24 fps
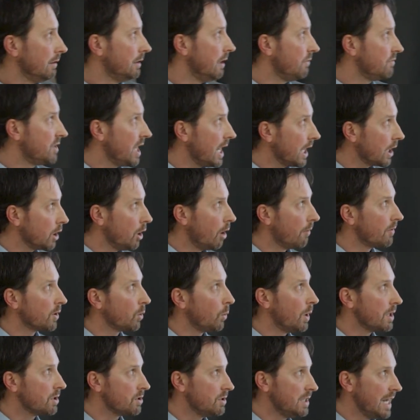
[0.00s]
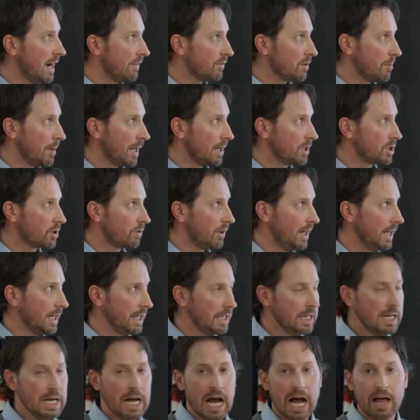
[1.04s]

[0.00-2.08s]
they've taken over the western half of the Mediterranean,